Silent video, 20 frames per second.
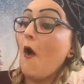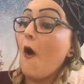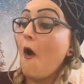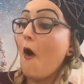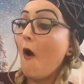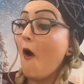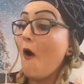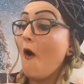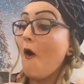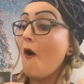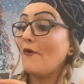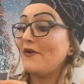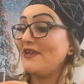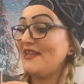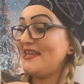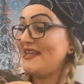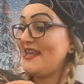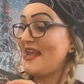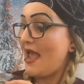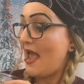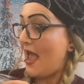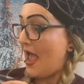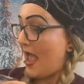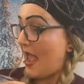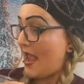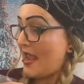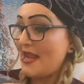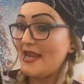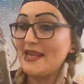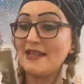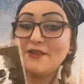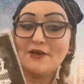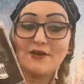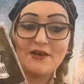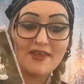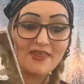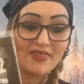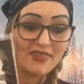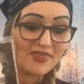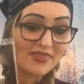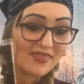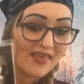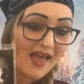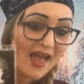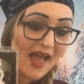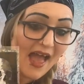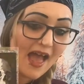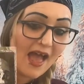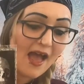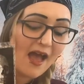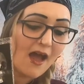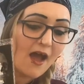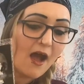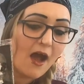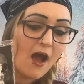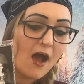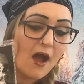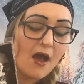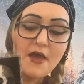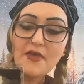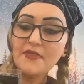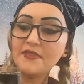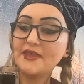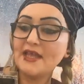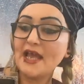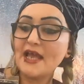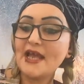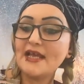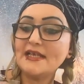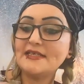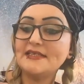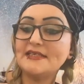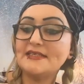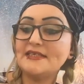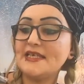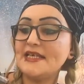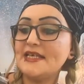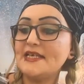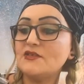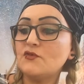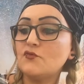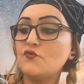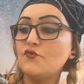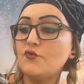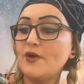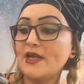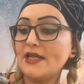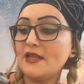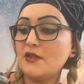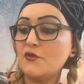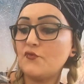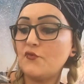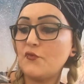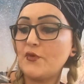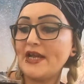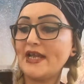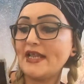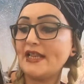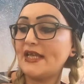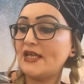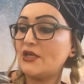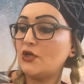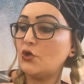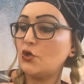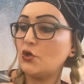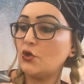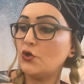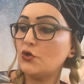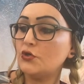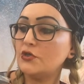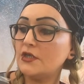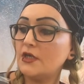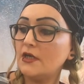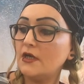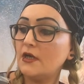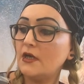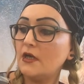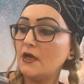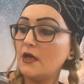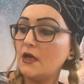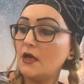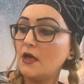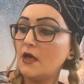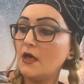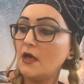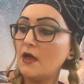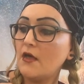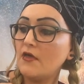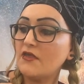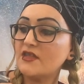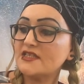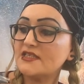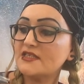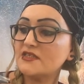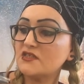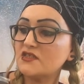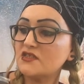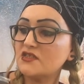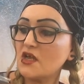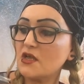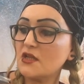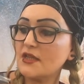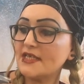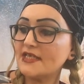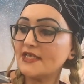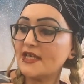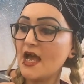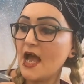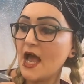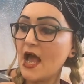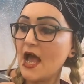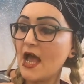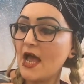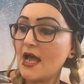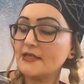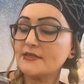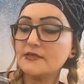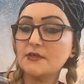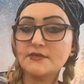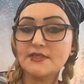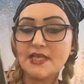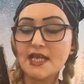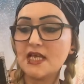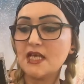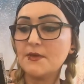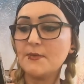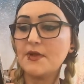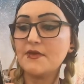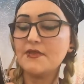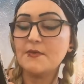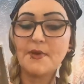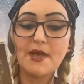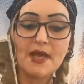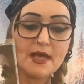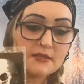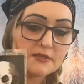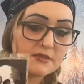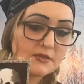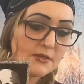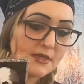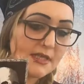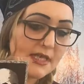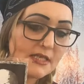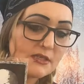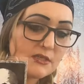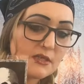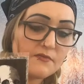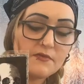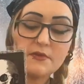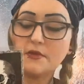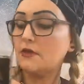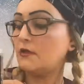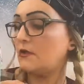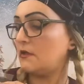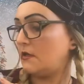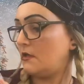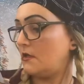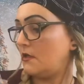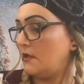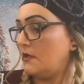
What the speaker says: Oh, yay. Look at that. Guys, these are really, really good, solid cards. I'll take them out of the pack so you get to have a look.